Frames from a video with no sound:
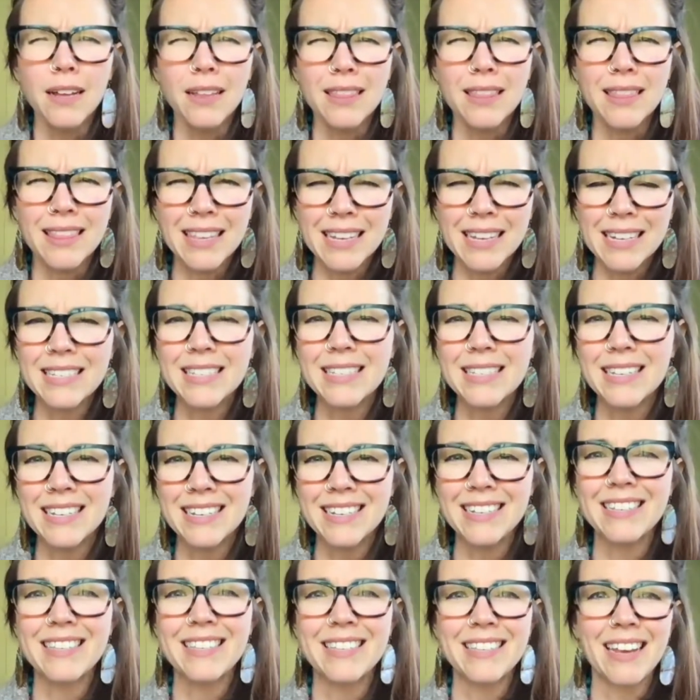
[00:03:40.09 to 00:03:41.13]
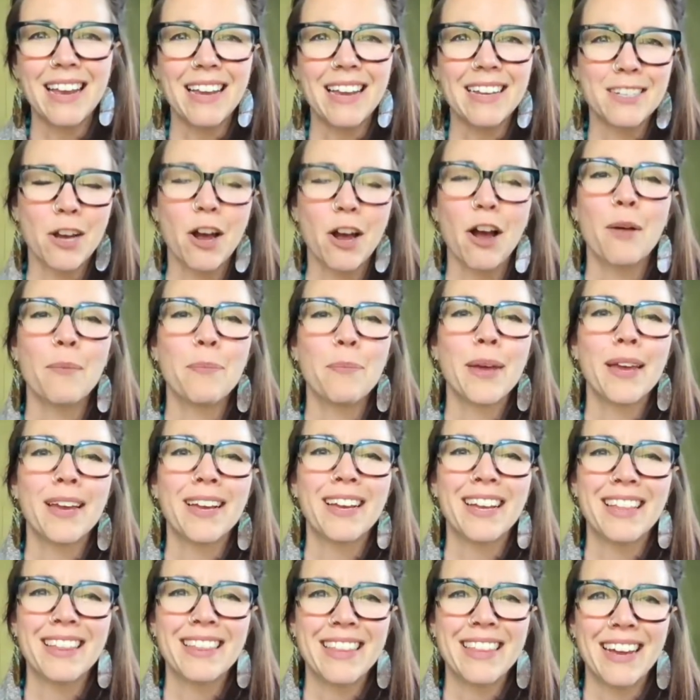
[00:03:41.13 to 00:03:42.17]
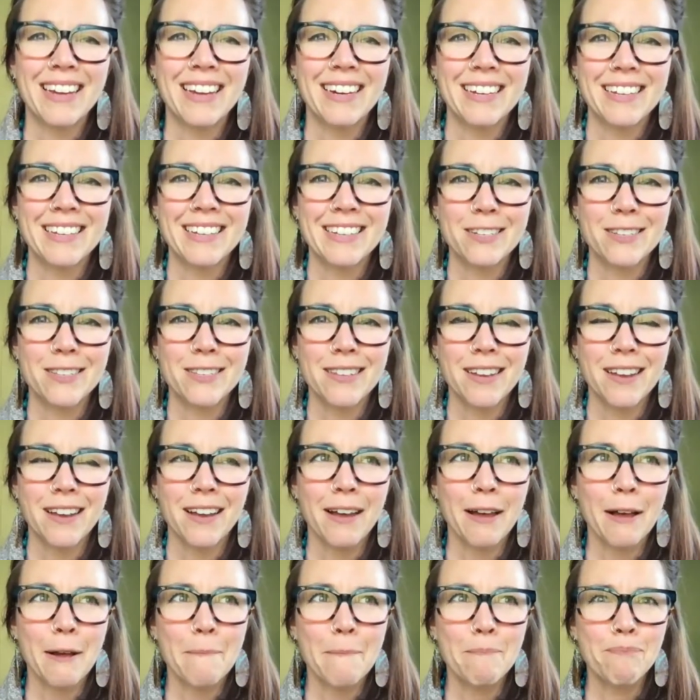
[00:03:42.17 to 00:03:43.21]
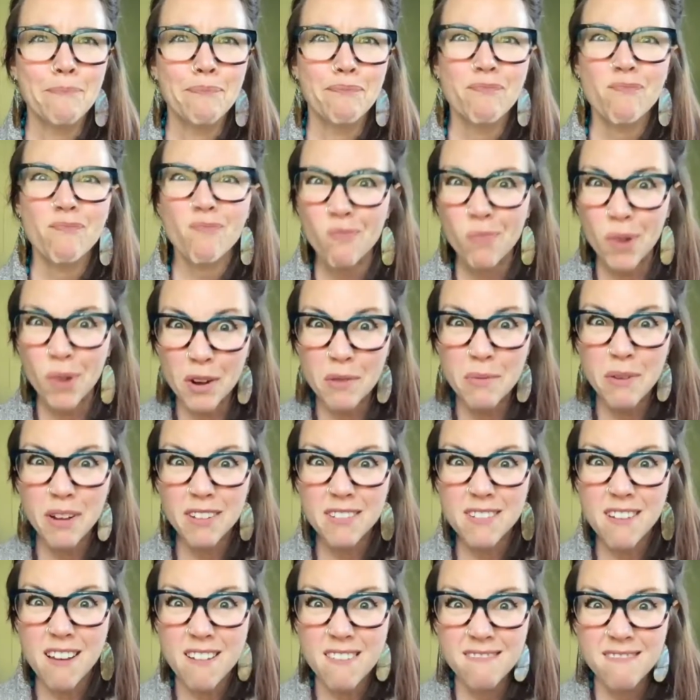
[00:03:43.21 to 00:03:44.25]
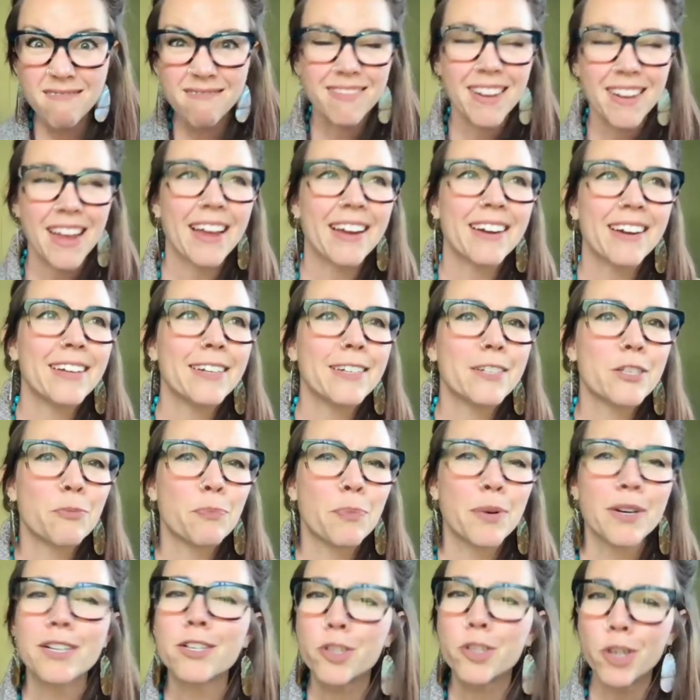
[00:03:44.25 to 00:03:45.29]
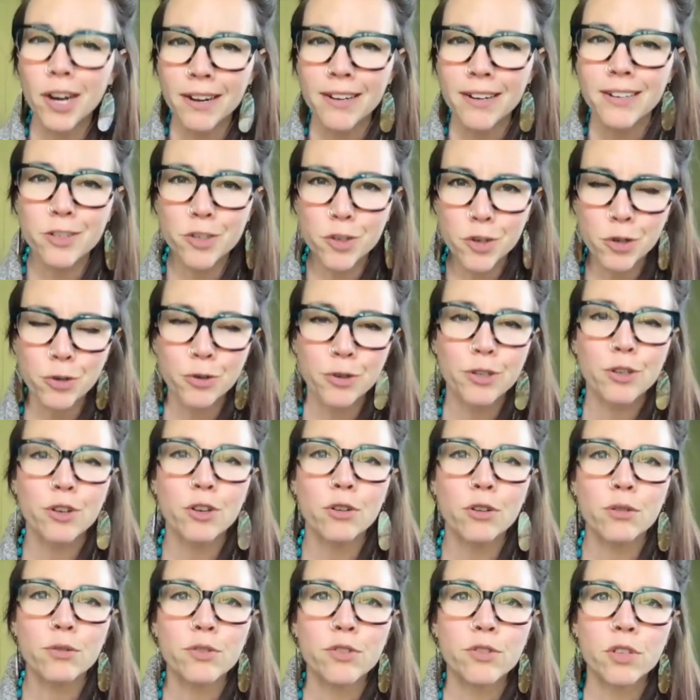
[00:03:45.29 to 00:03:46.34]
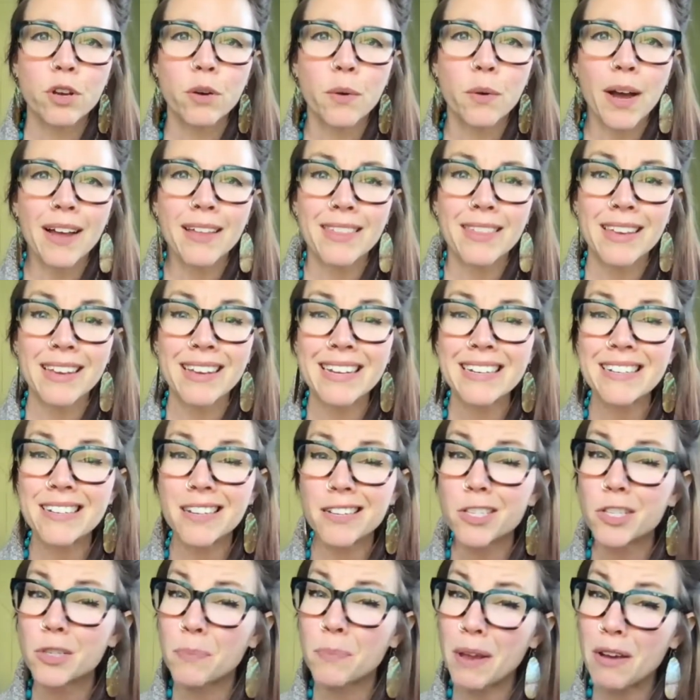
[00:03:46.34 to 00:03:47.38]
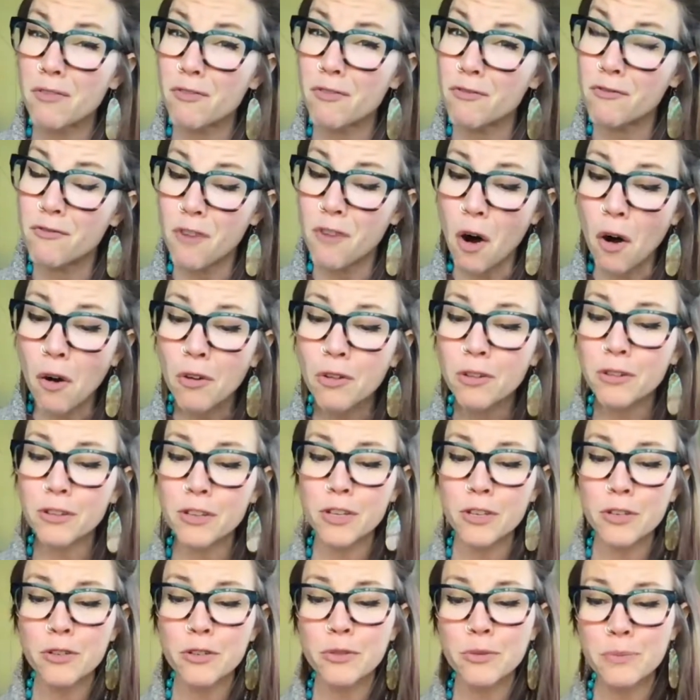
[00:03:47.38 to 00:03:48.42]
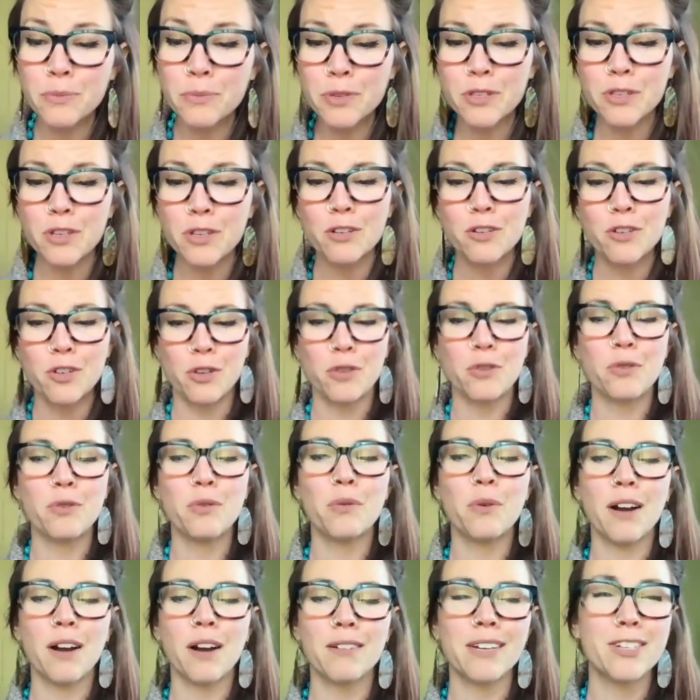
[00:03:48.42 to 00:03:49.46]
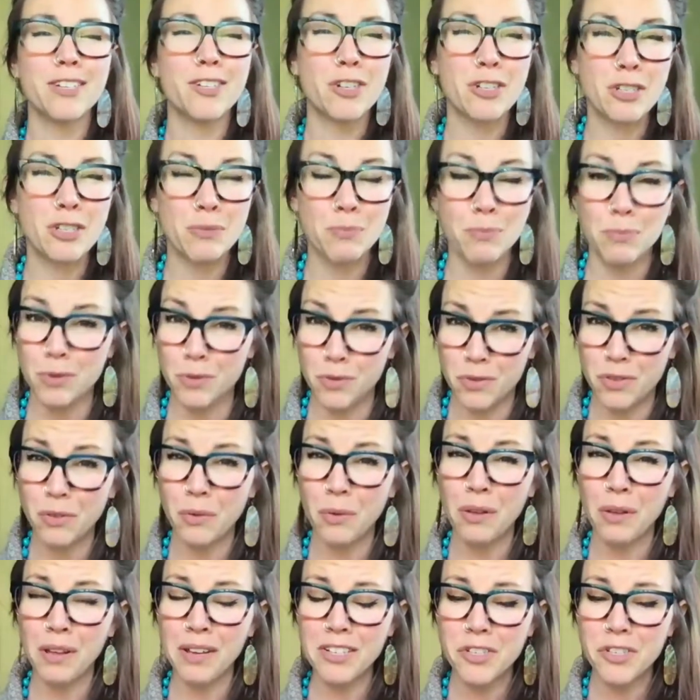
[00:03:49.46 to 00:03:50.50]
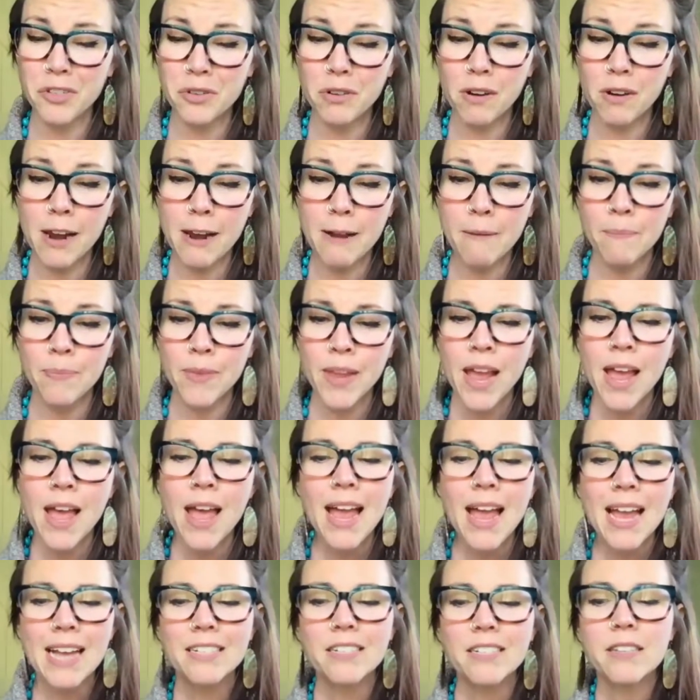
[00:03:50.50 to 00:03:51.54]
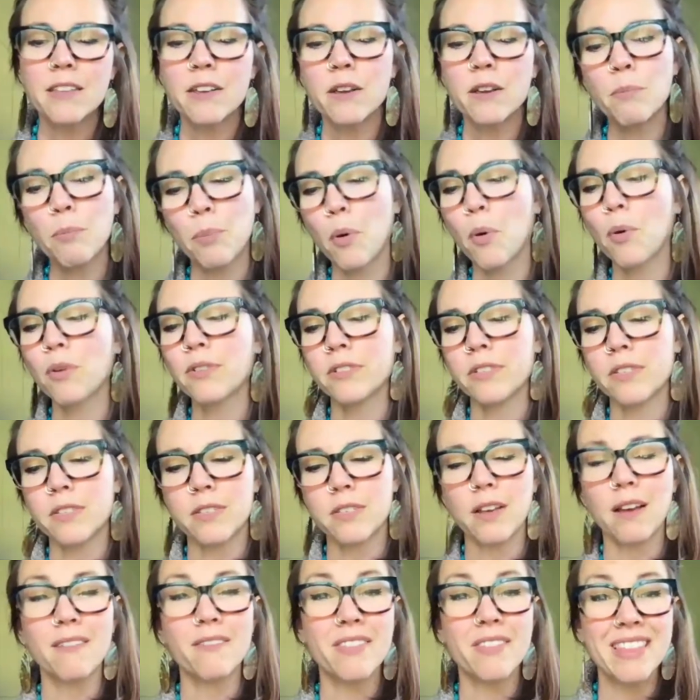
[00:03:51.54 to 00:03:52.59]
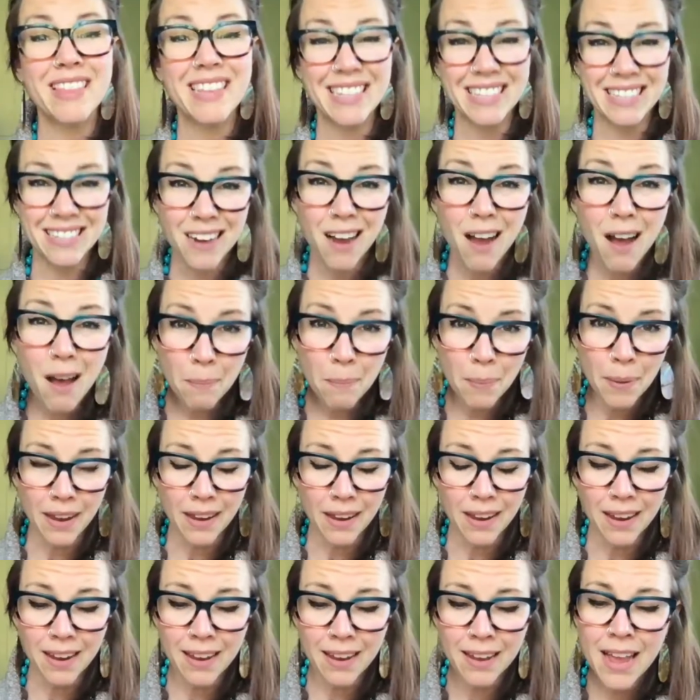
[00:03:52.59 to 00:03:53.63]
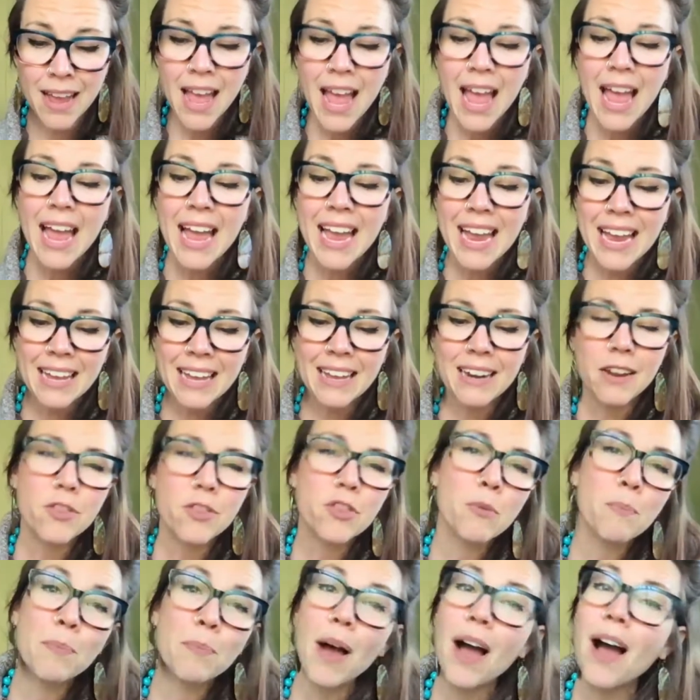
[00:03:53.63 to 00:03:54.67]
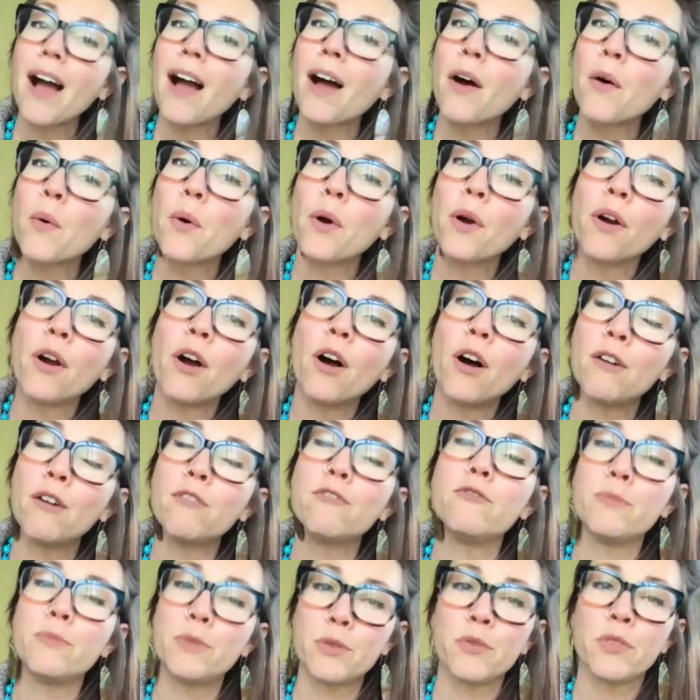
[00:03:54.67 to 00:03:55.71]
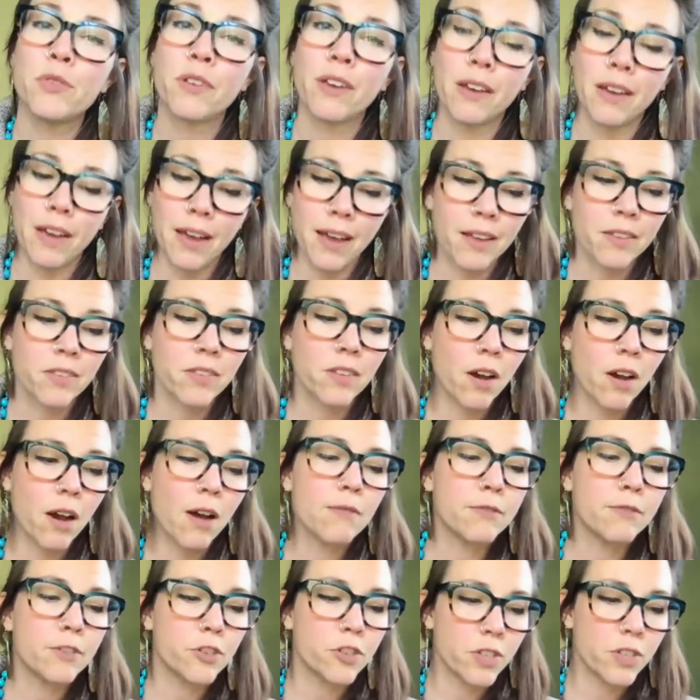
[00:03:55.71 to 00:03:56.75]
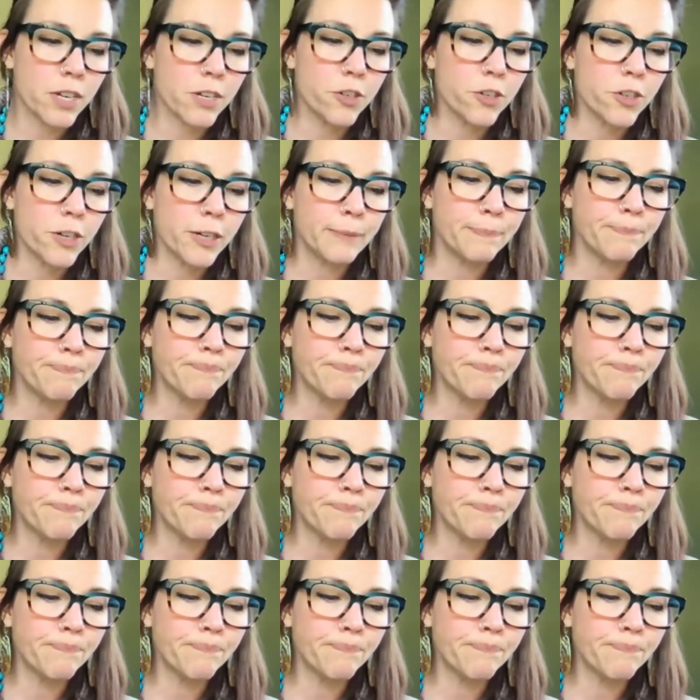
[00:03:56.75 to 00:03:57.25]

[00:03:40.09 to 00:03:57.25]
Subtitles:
This is a topic that is pretty well known and it's pretty tried and true. So I think it does speak volumes to our nation's musical history and to the importance of this topic and the power of music as a conversation.